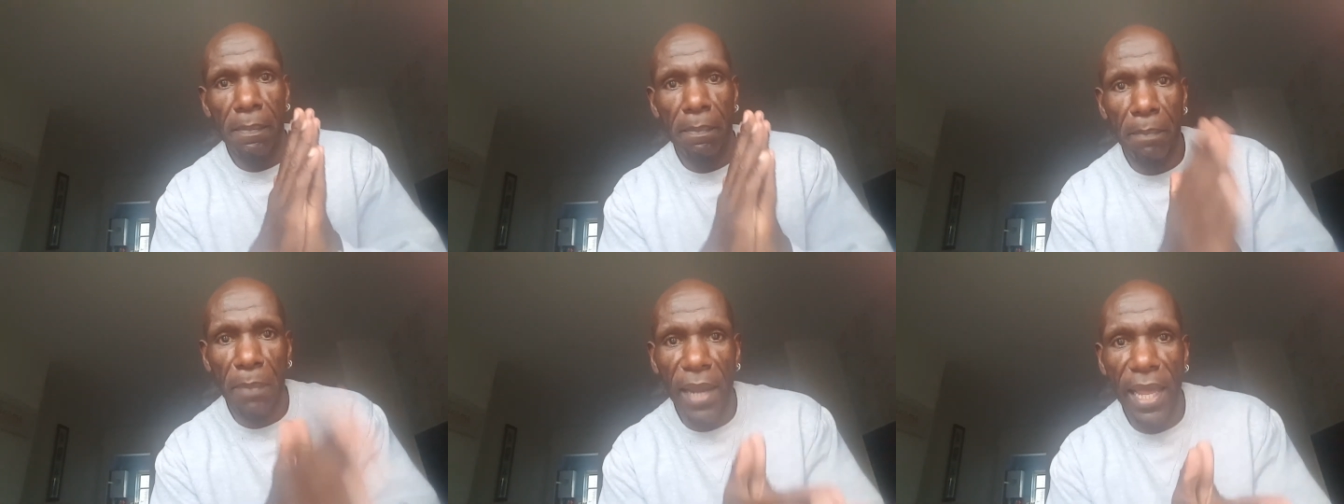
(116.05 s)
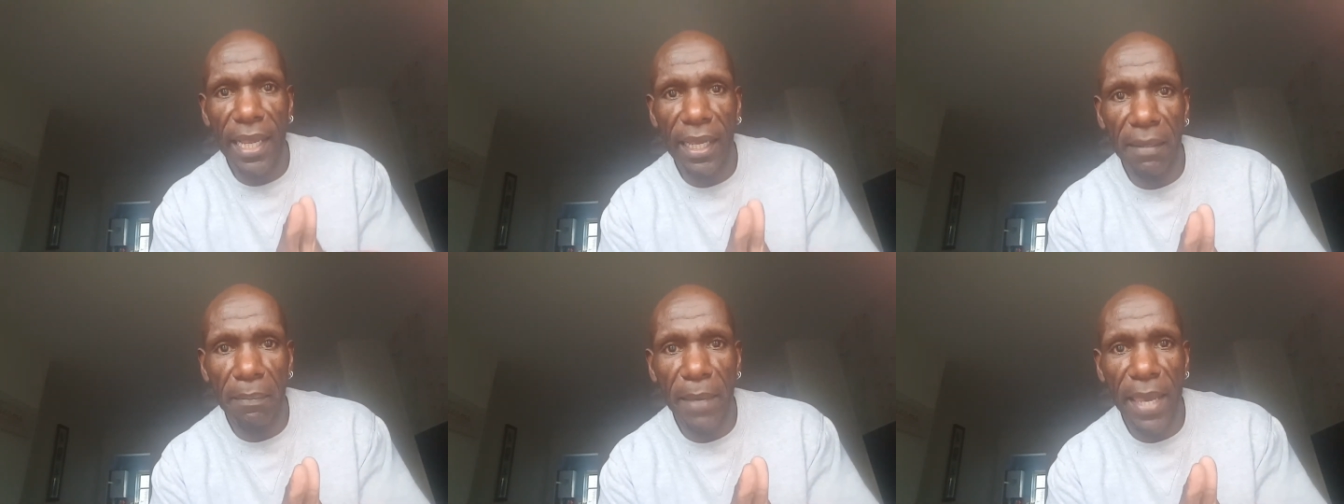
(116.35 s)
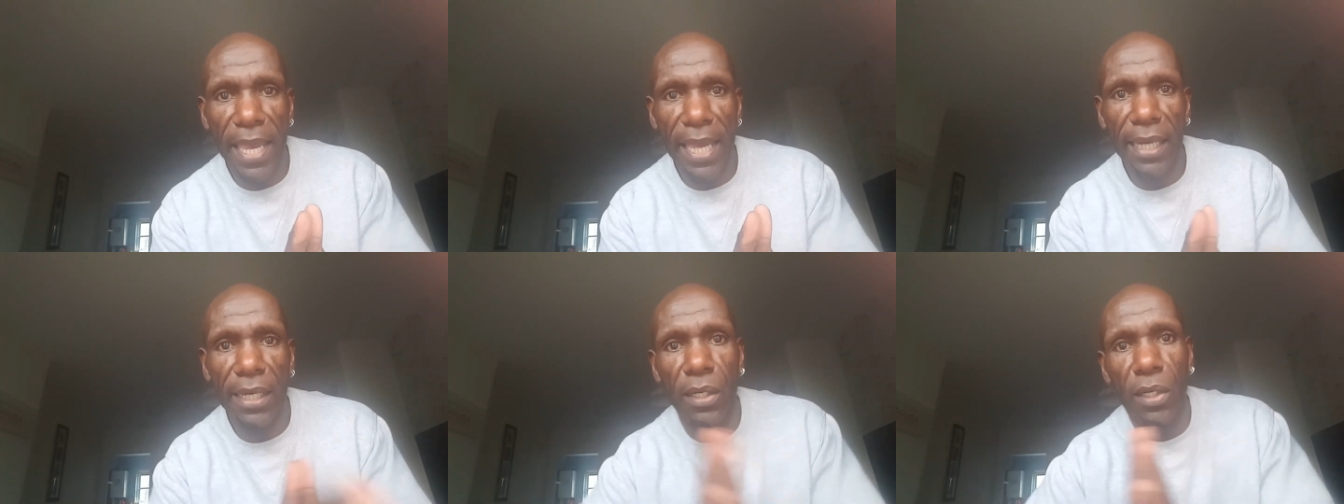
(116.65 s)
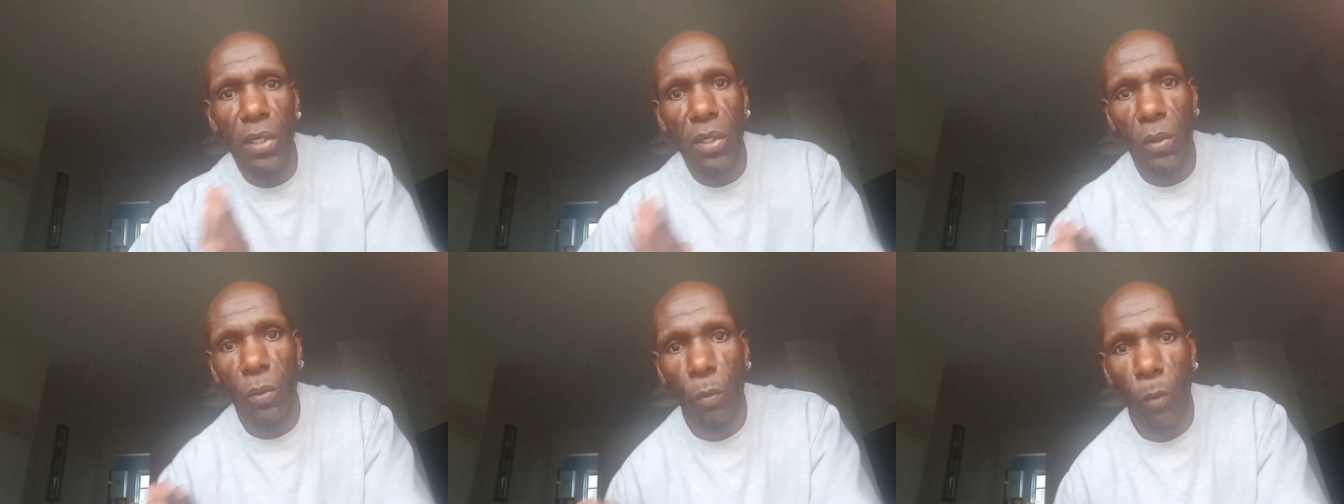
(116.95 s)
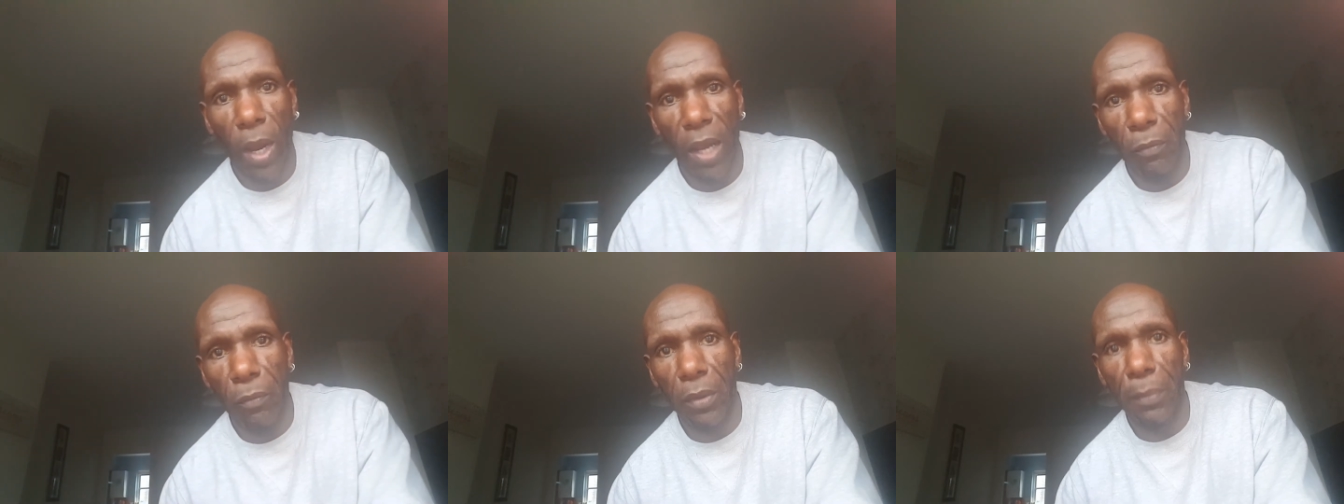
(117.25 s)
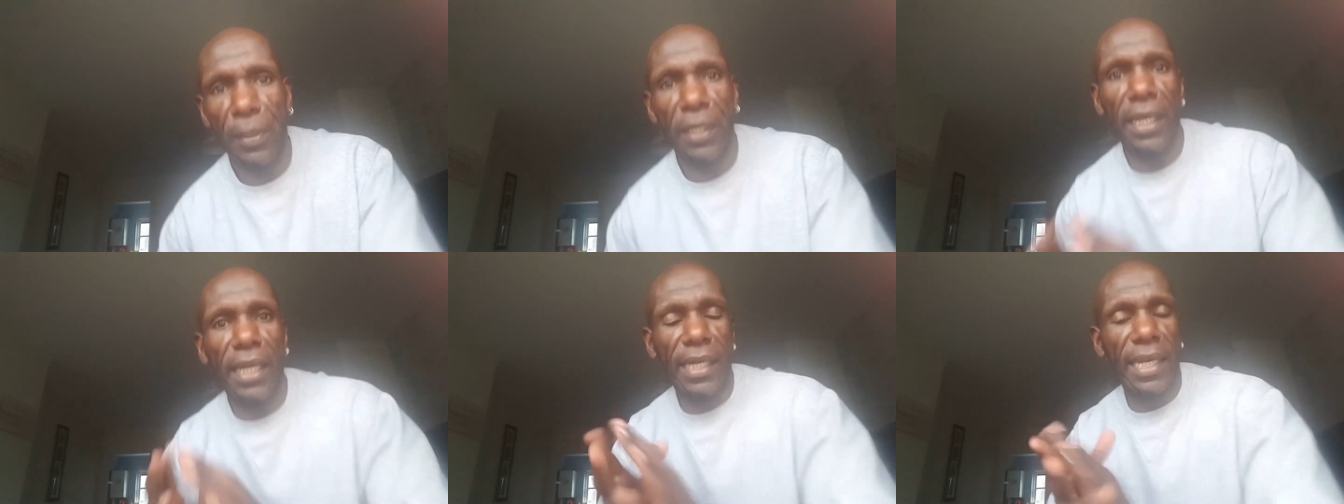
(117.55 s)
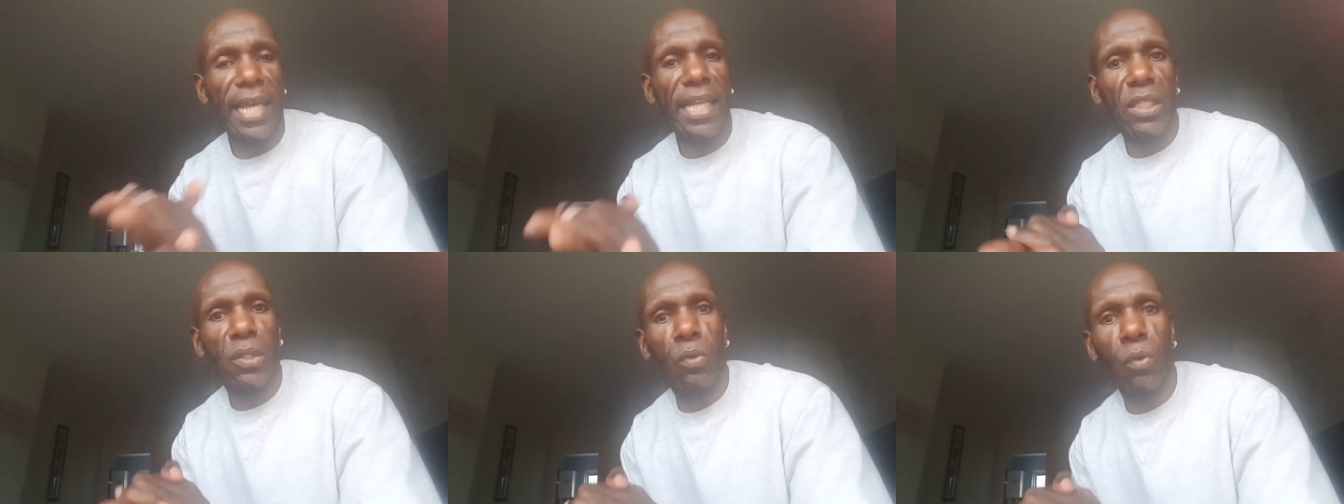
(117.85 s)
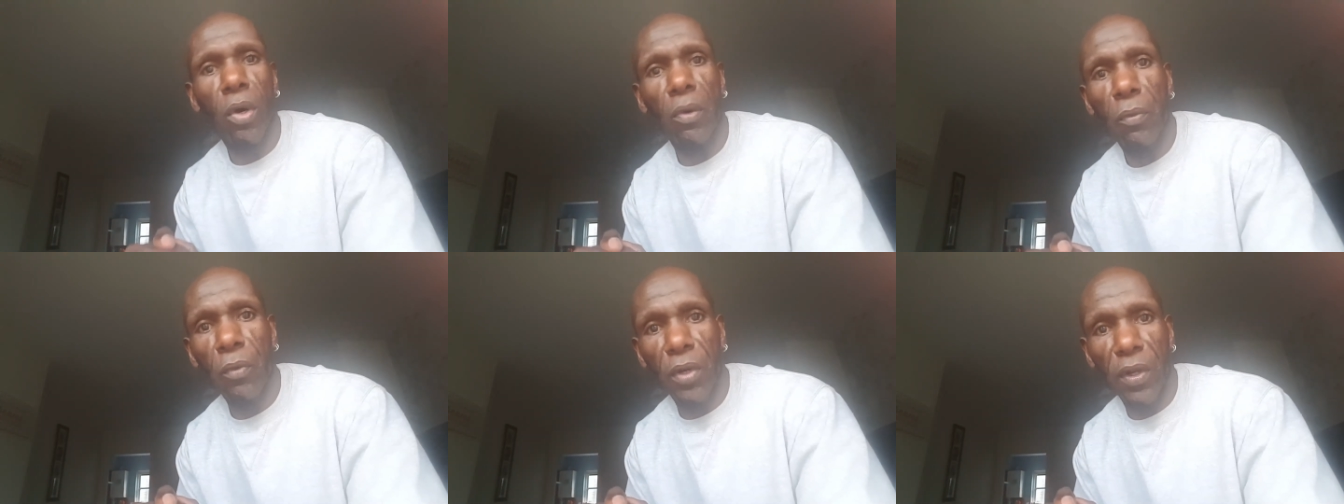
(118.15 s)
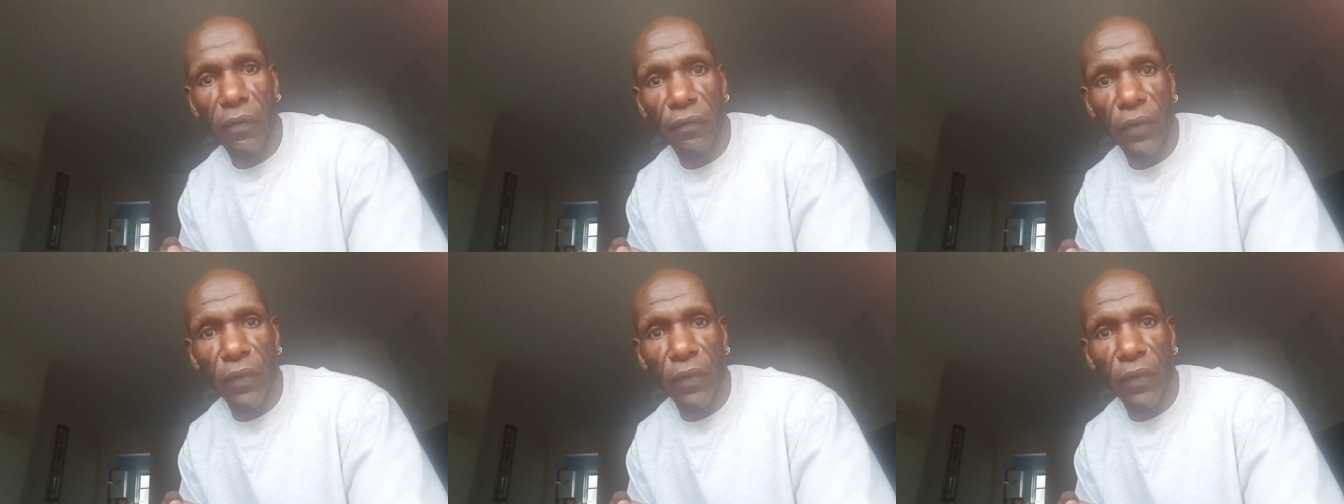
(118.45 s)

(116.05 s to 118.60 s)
black man, white women. And that's what I want to